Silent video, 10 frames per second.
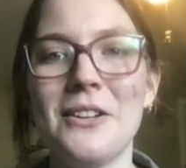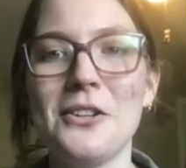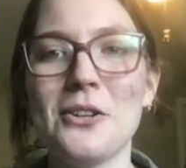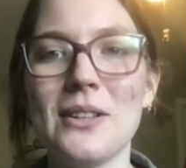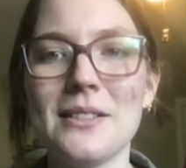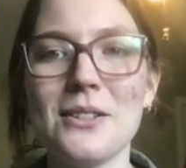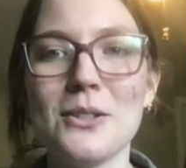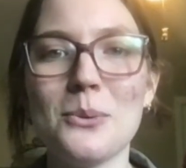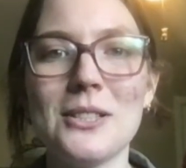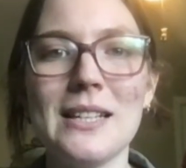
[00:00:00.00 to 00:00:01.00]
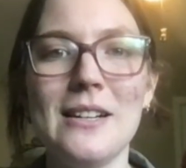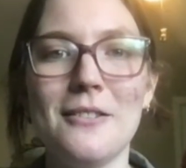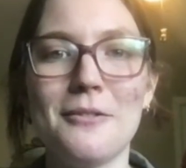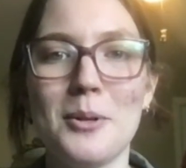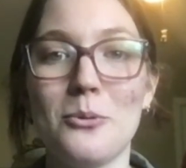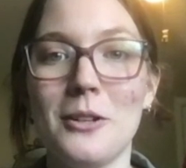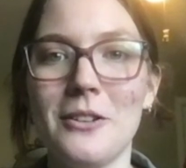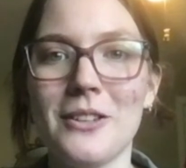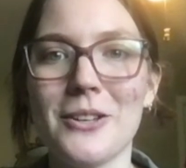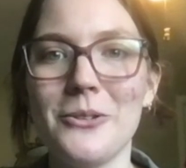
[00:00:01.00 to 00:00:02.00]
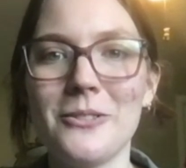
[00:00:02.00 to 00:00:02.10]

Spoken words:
Your listeners want to hear from the real you,